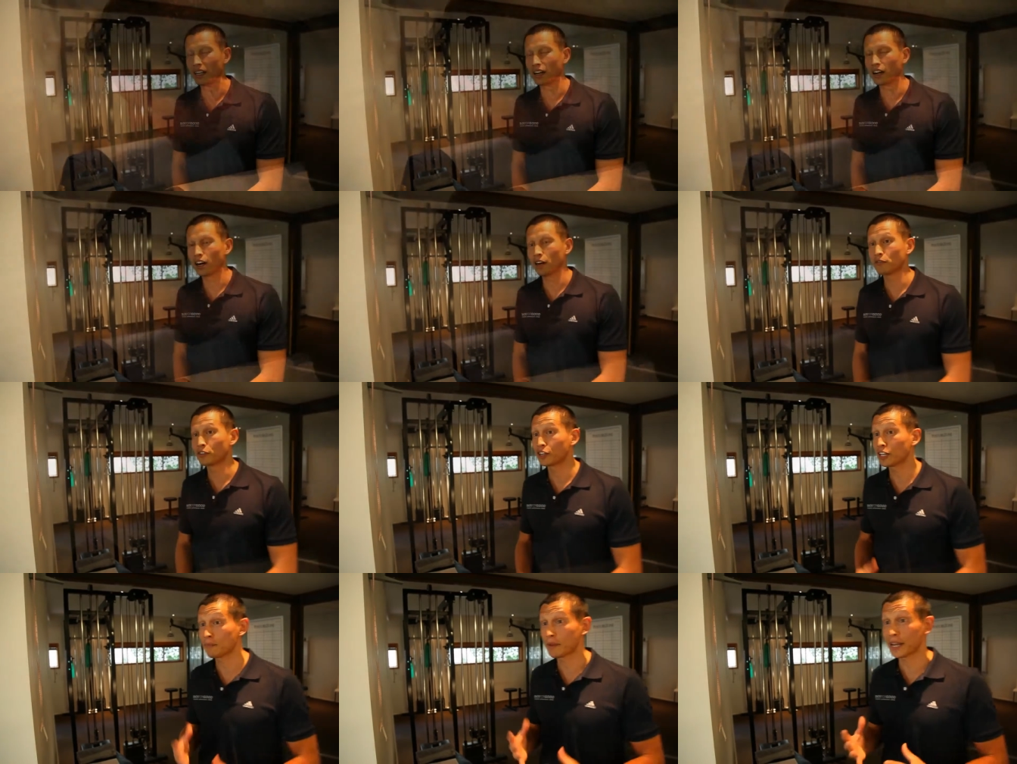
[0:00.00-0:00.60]
I'm
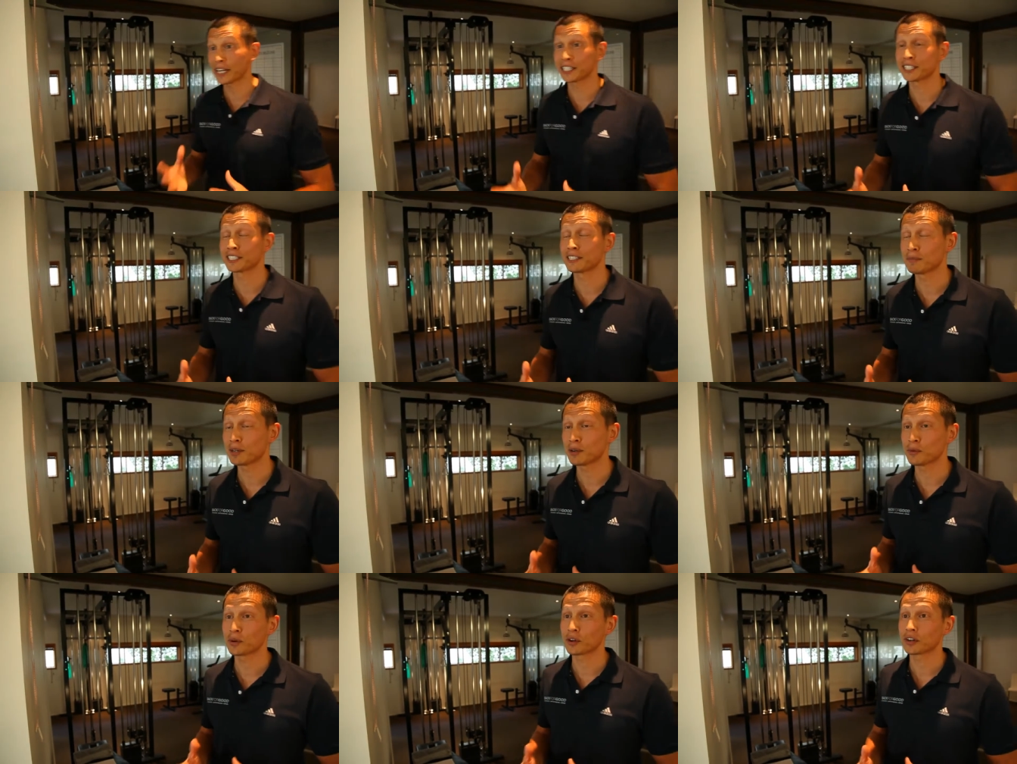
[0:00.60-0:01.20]
very passionate
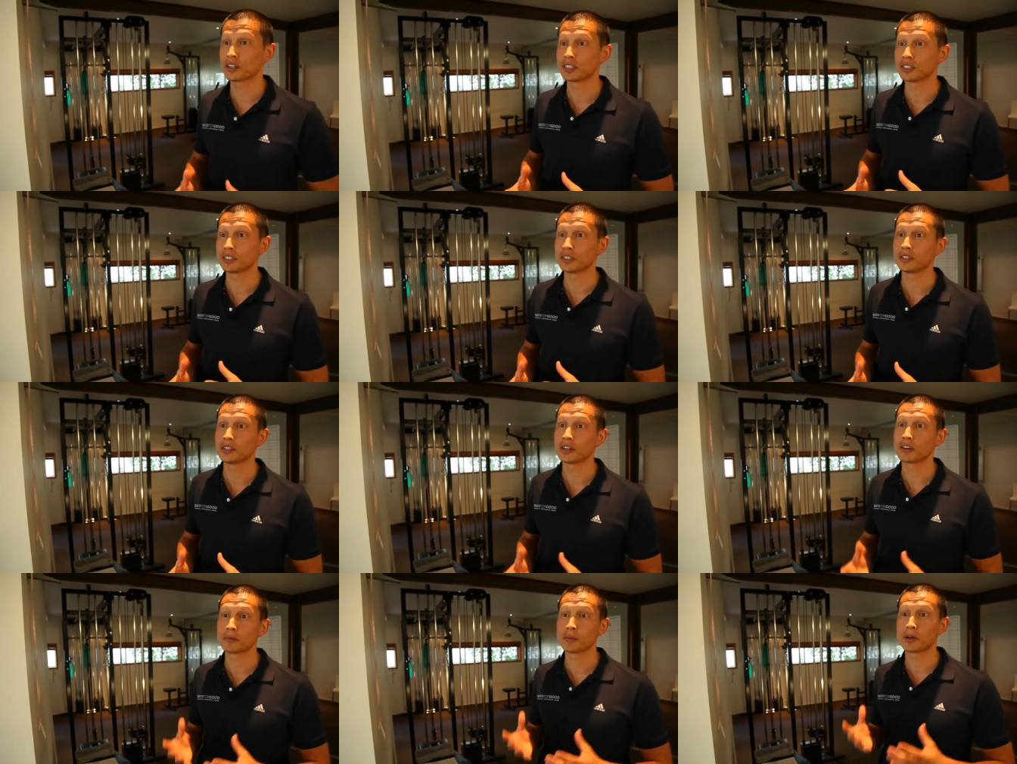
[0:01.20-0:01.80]
about what I do.
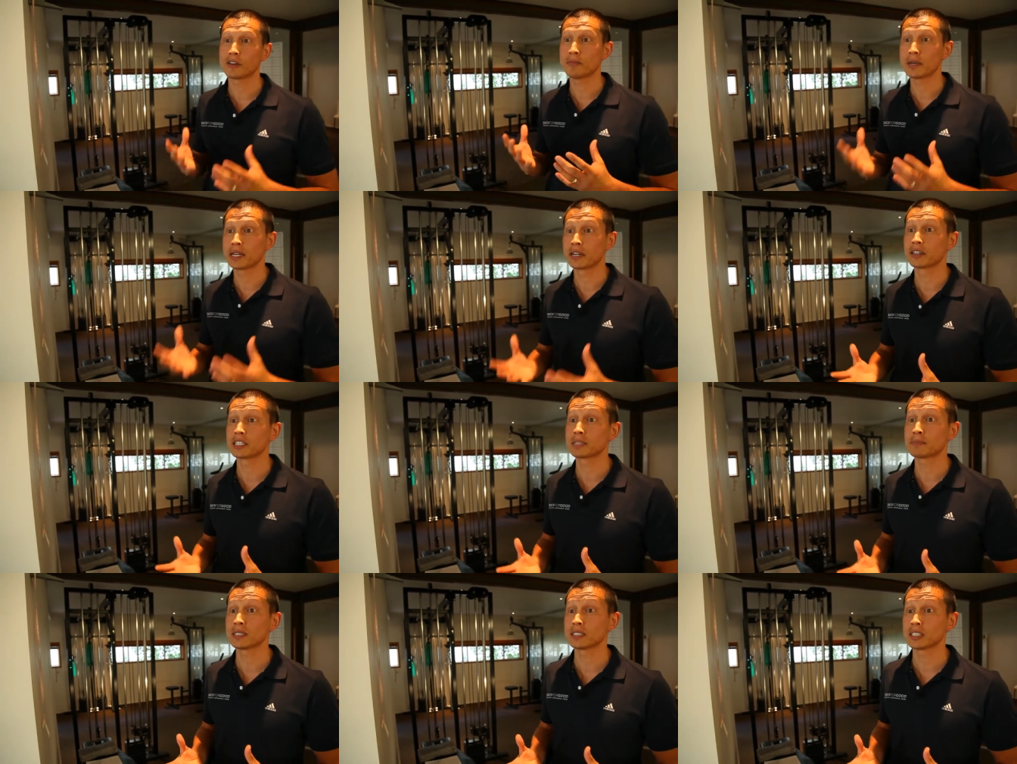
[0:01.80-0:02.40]
I've been in
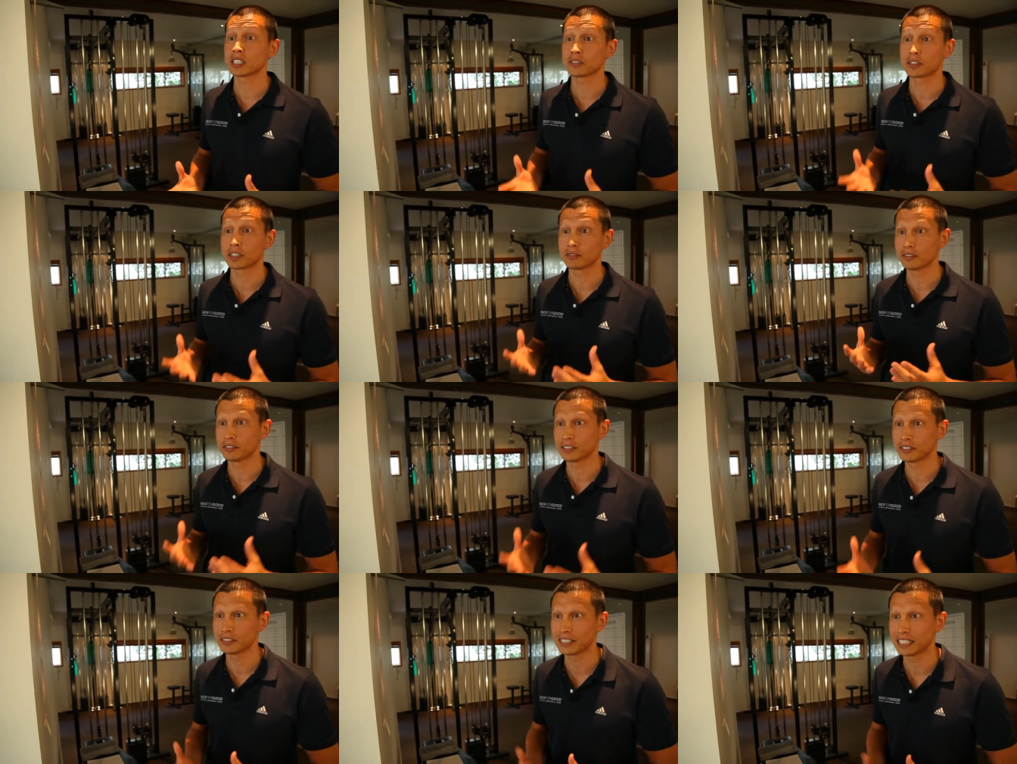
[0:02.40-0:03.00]
this business for over
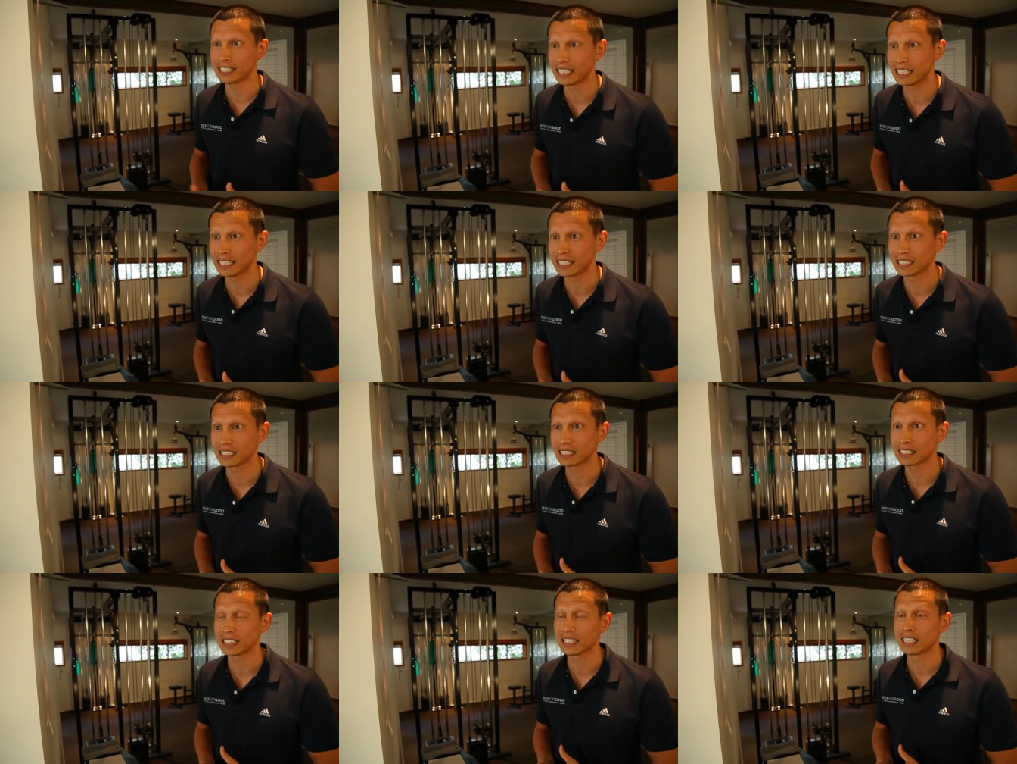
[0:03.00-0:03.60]
fifteen
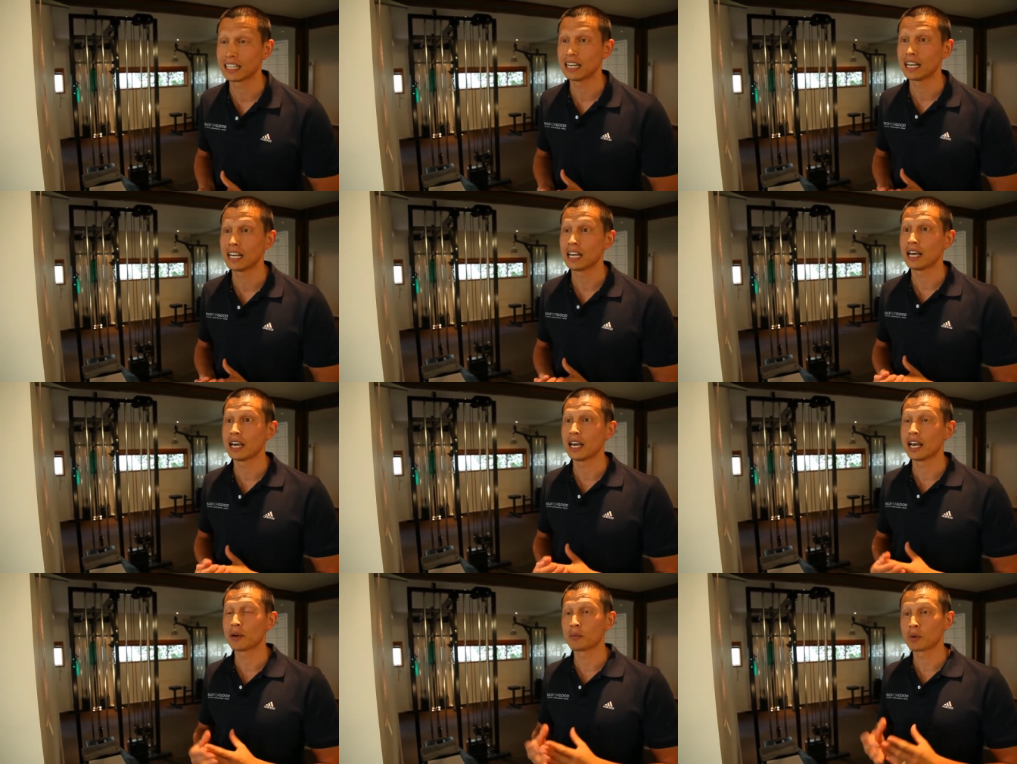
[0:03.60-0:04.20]
years,
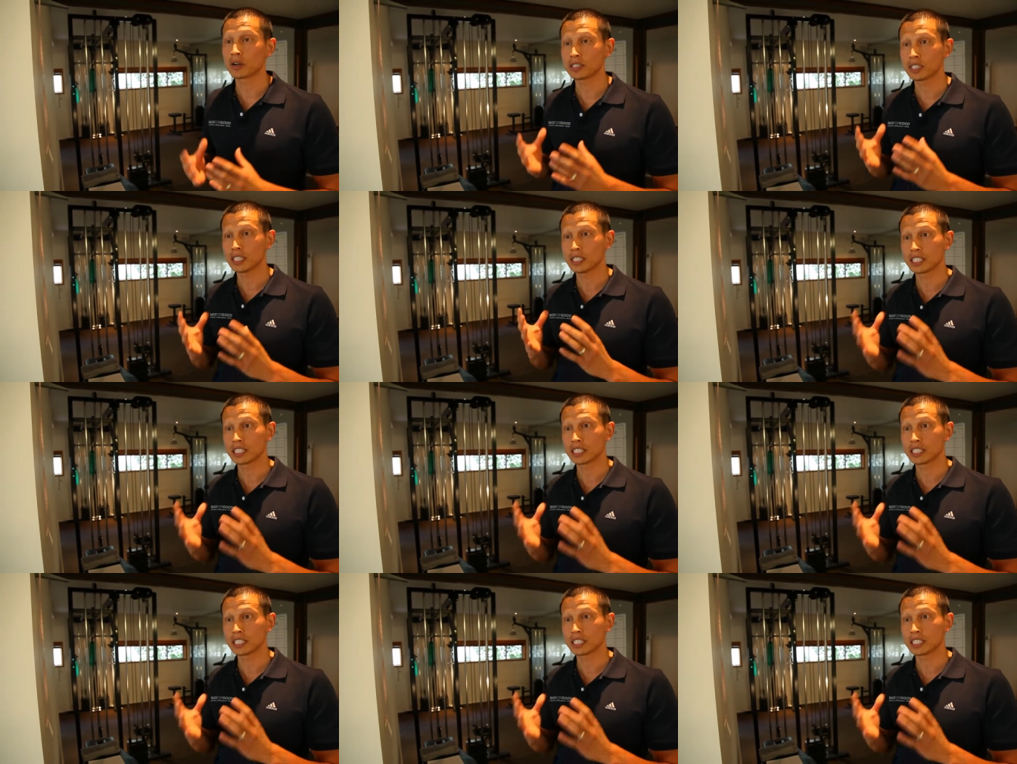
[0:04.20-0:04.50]
and when I see